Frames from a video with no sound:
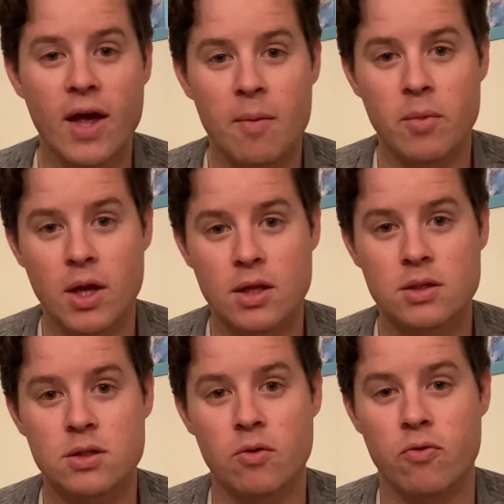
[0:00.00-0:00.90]
that
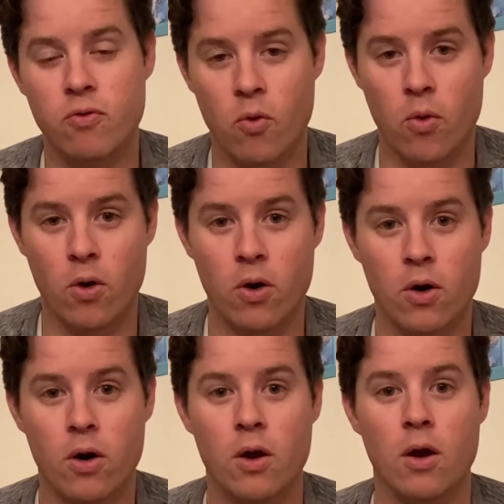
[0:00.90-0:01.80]
means
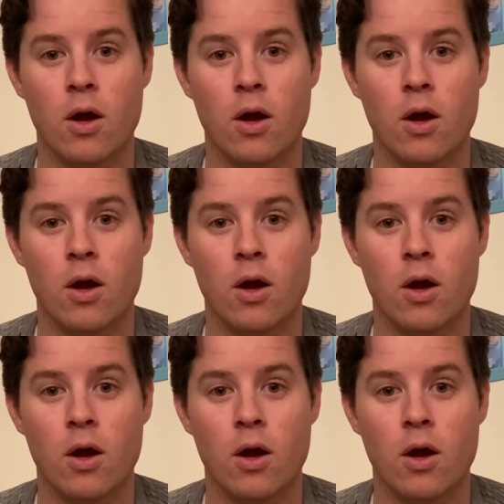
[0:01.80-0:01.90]
for